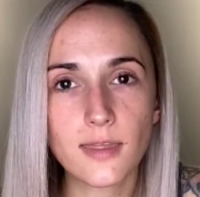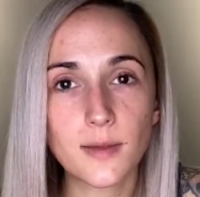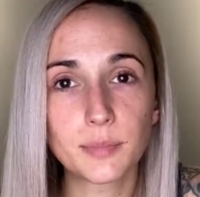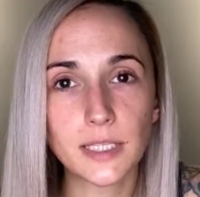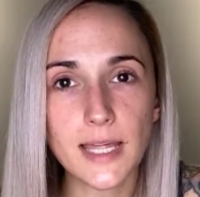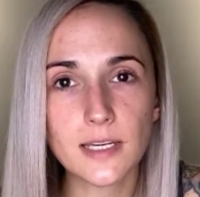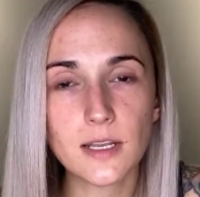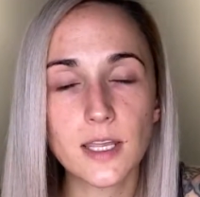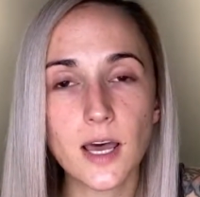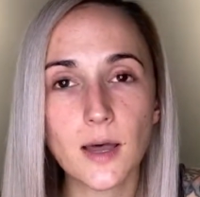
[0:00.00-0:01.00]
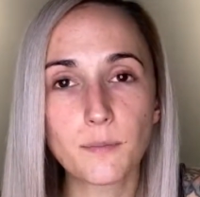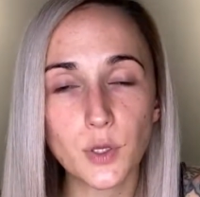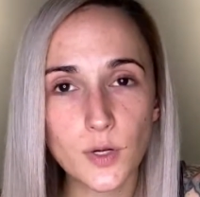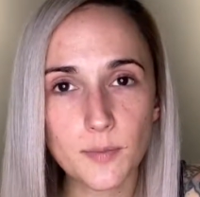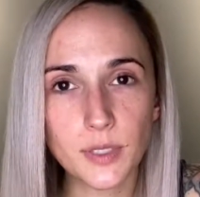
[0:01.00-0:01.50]
the
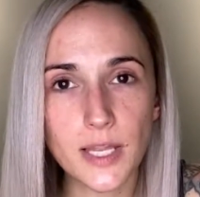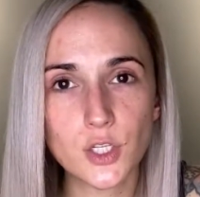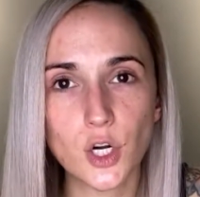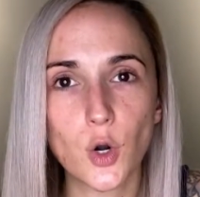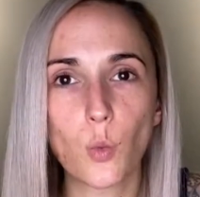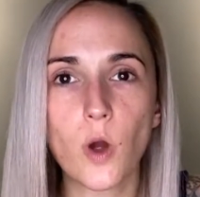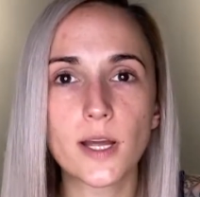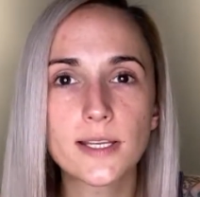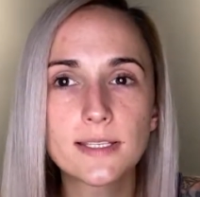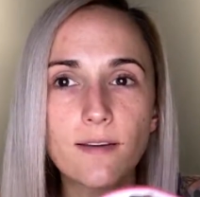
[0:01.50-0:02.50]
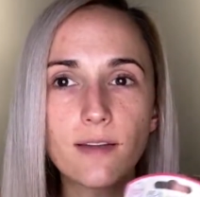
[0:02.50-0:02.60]
beauty blender was